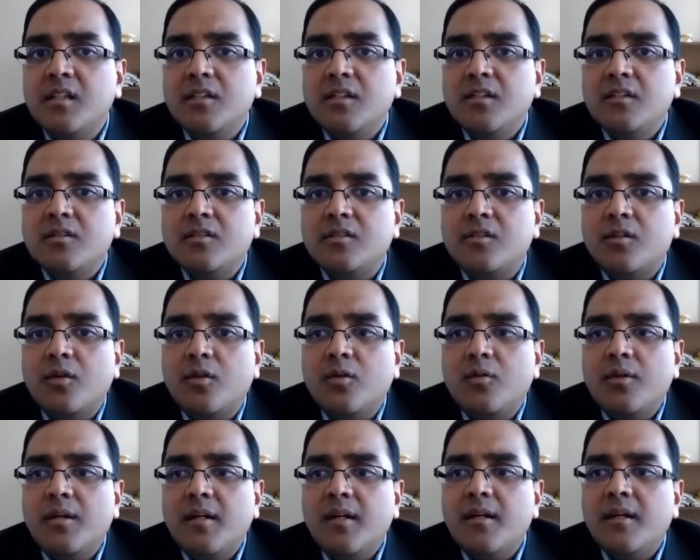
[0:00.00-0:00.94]

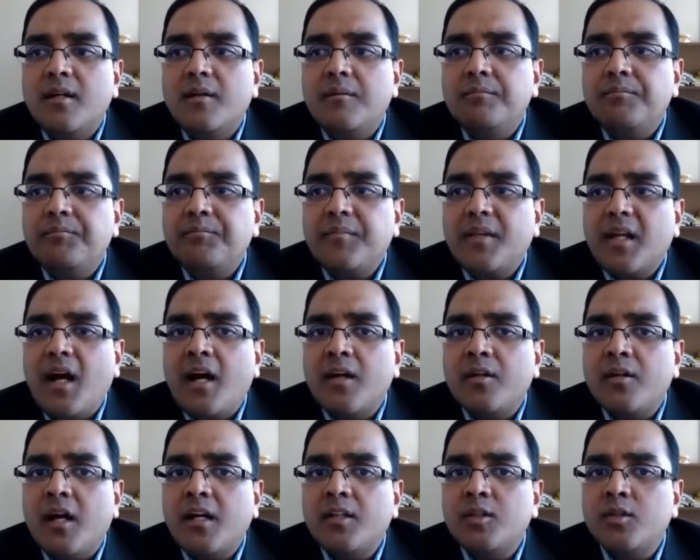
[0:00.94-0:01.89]
So um,
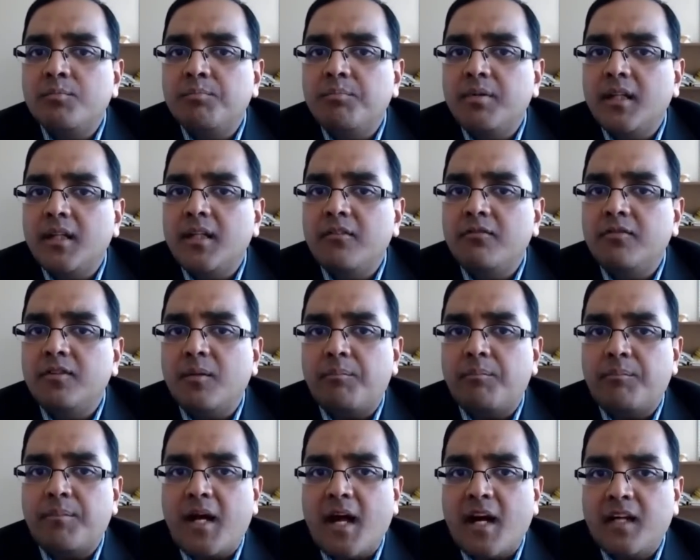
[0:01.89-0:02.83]
I don't believe the
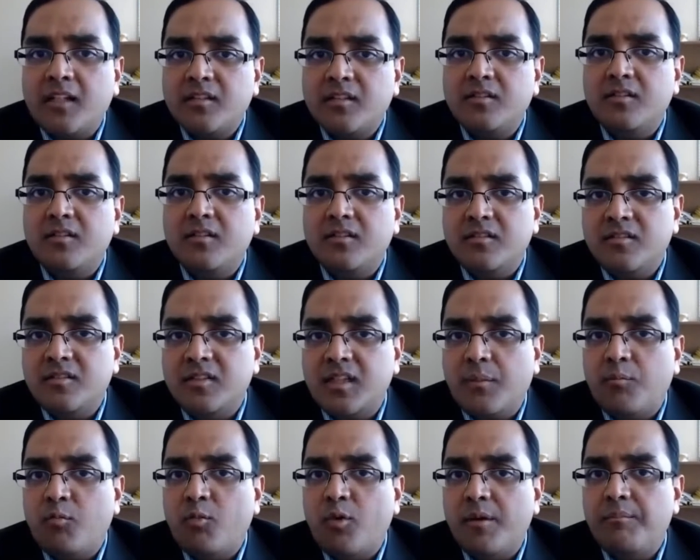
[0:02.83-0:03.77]
pass step
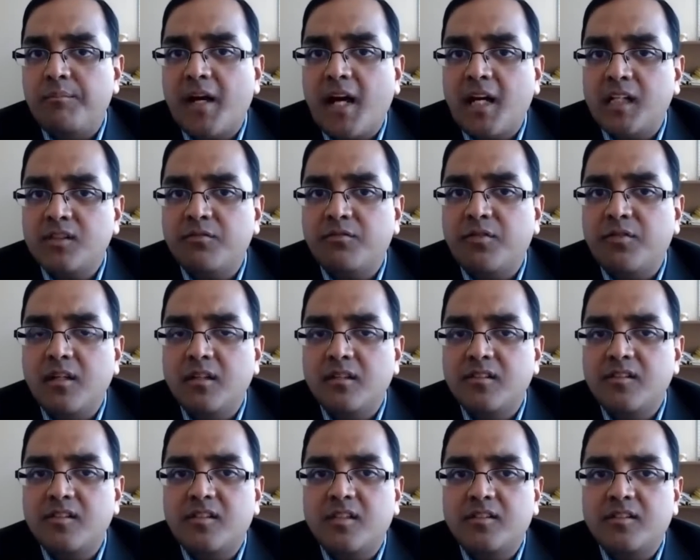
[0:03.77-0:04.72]
one pass fail
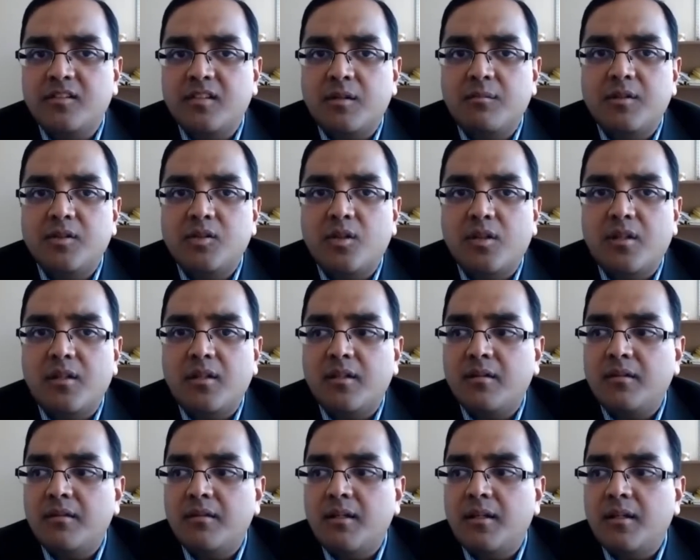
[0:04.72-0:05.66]
system is going
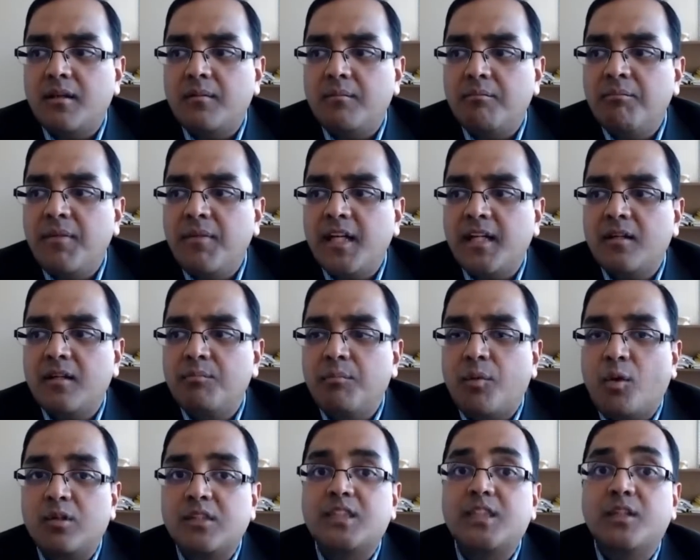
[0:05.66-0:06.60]
to um, make it
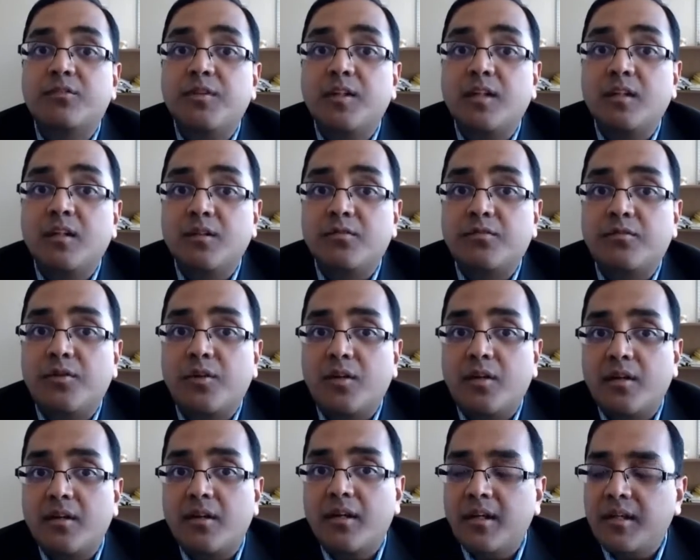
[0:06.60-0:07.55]
more difficult
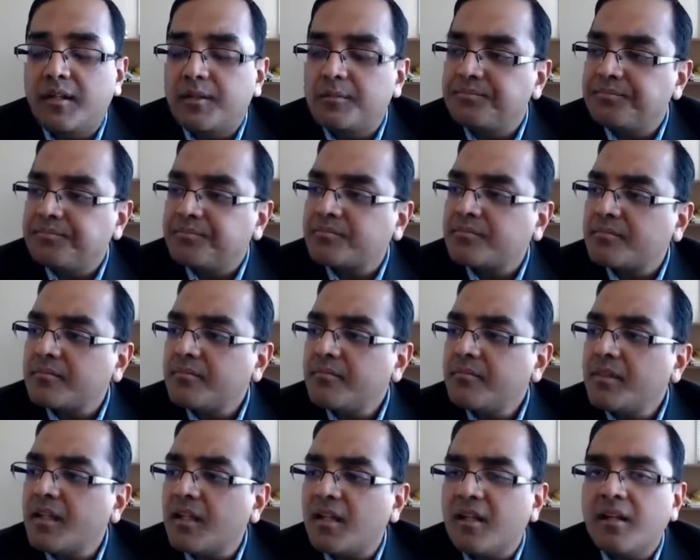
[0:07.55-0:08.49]
for um,
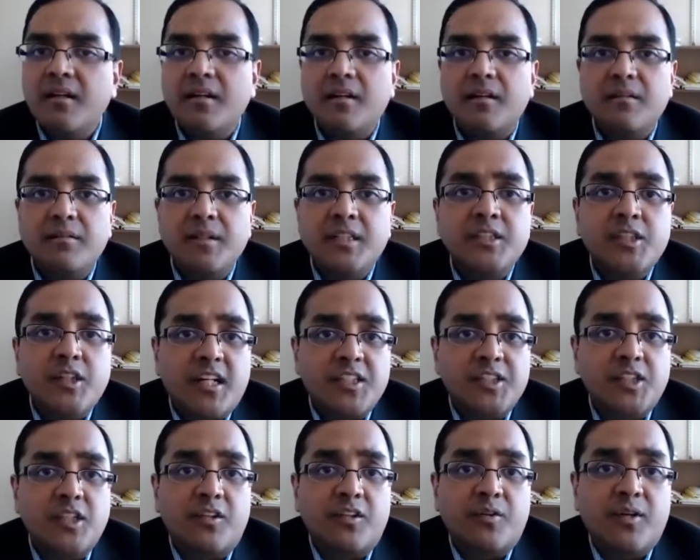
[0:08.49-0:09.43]
uh,
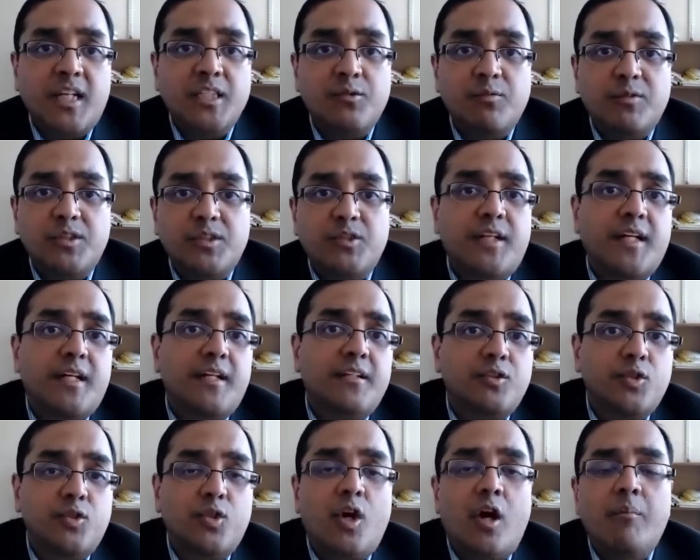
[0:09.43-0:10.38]
international graduates to get
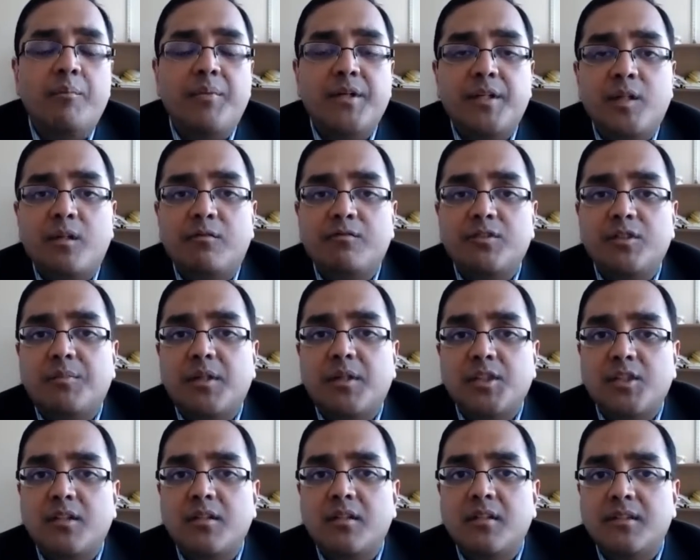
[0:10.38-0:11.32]
into competitive
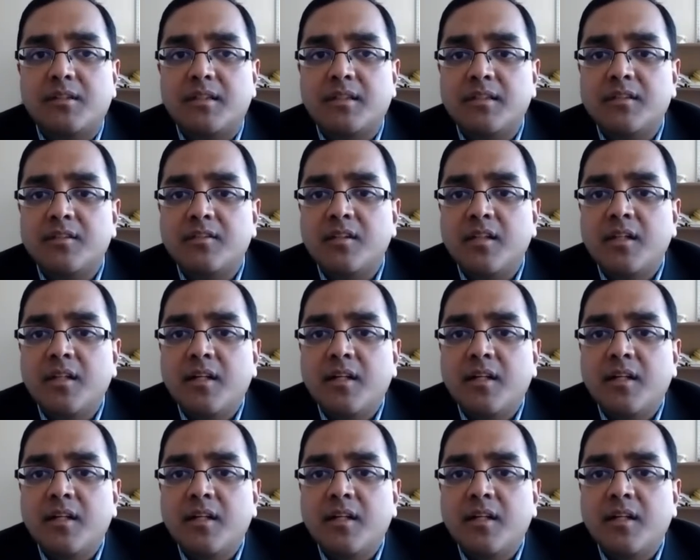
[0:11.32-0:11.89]
specialties.